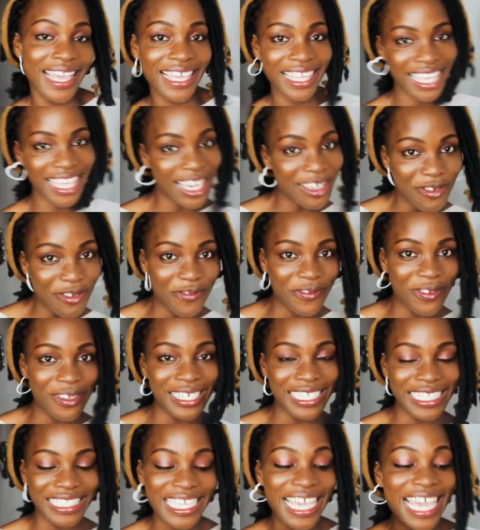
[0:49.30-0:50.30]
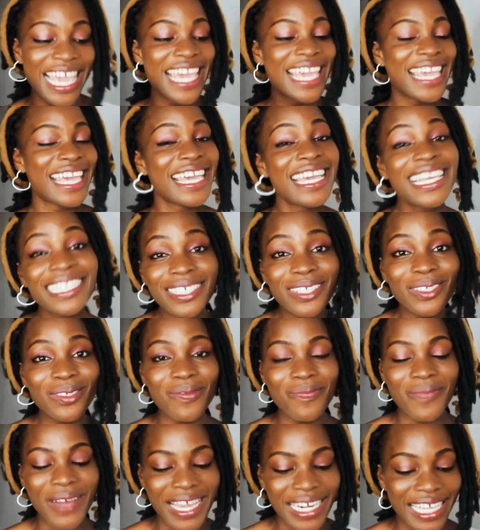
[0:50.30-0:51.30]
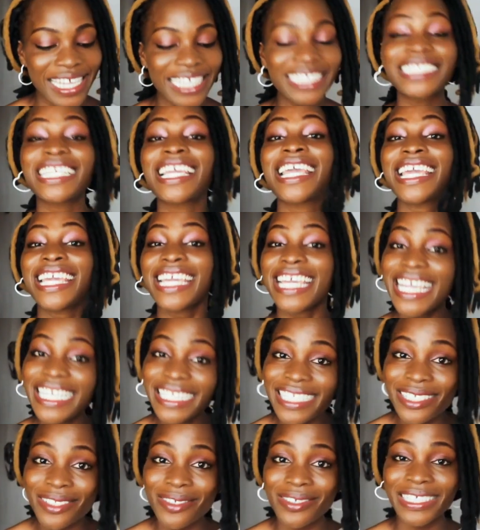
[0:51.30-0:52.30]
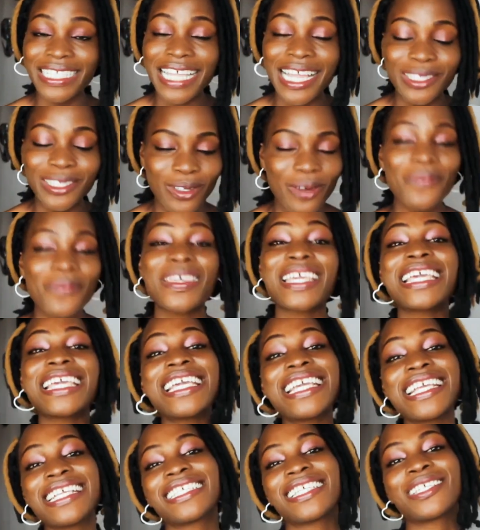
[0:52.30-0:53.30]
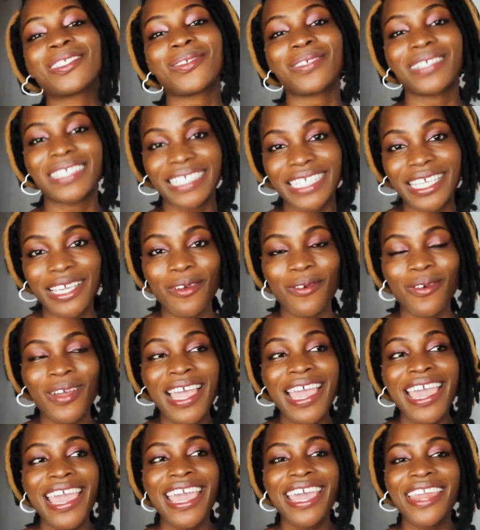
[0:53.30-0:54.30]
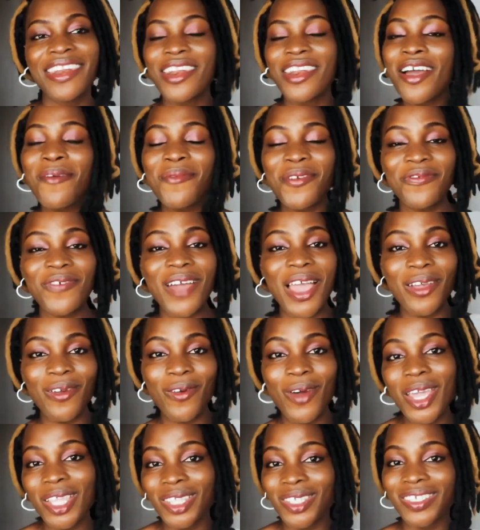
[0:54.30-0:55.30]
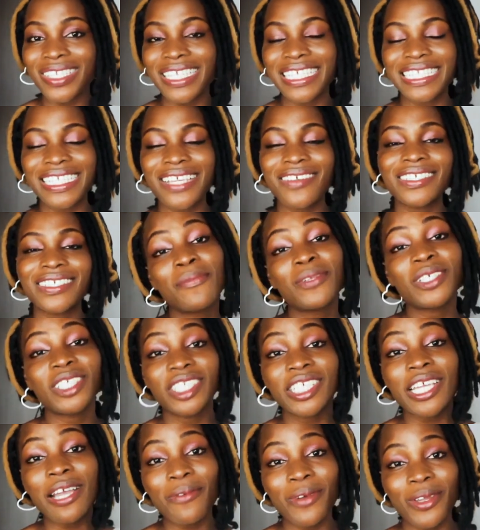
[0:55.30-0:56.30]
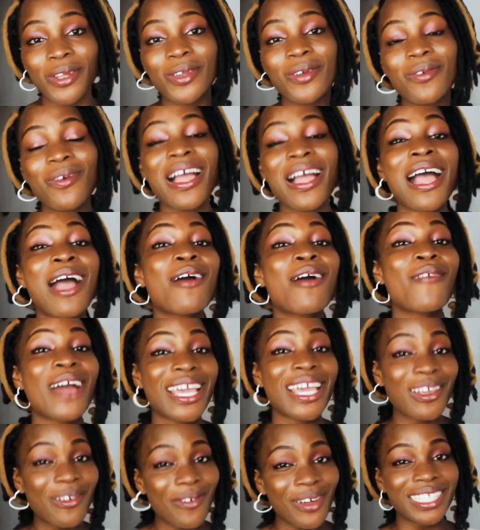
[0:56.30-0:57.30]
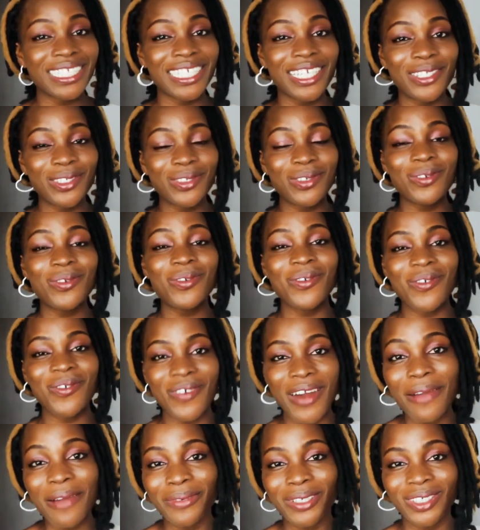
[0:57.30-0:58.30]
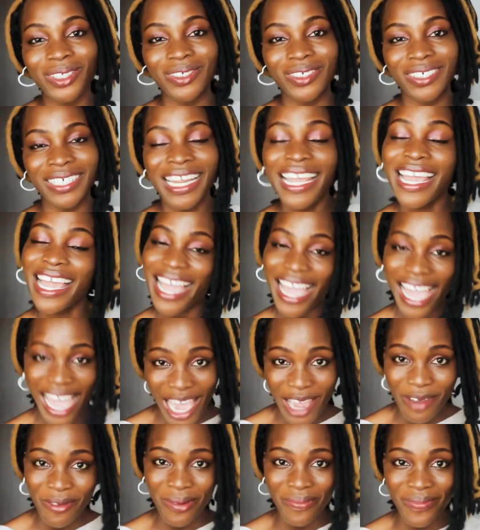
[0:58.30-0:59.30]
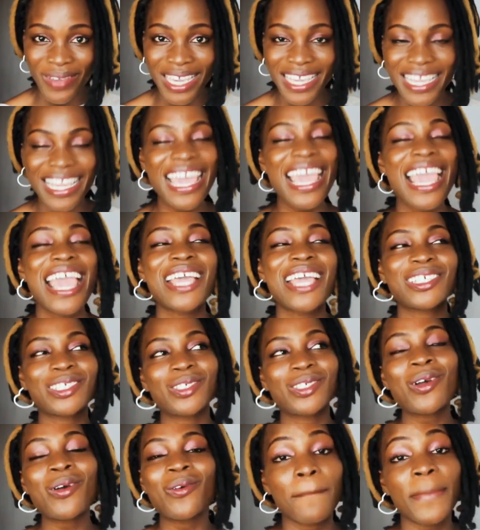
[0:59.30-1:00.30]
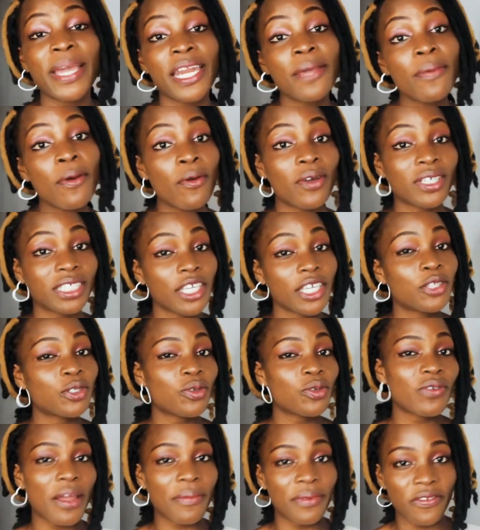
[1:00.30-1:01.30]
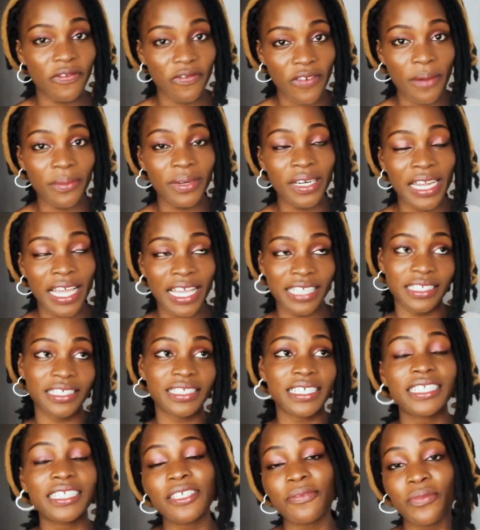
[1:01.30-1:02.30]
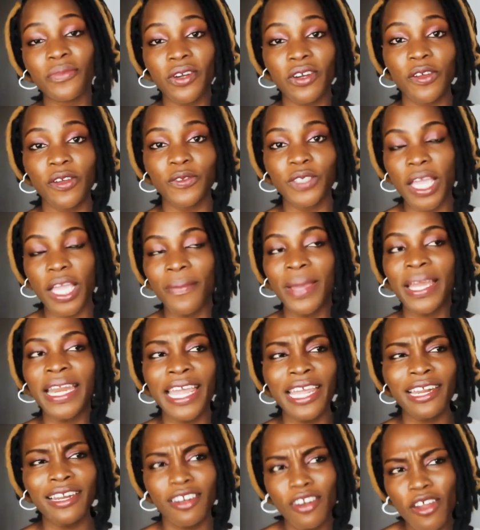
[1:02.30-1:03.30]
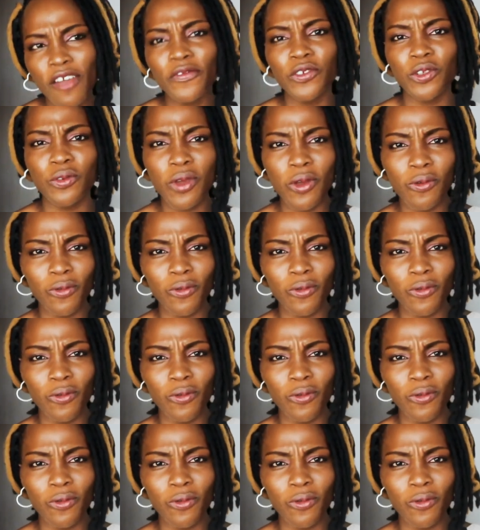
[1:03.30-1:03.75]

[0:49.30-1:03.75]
Can you feel it? Easy to manage, easy to start up, easy to scale. Now before I go into detail, let me share with you how I got into rabbitry. Are you with me? So my neighbor was into rabbit farming at a certain period of time, and I loved the way he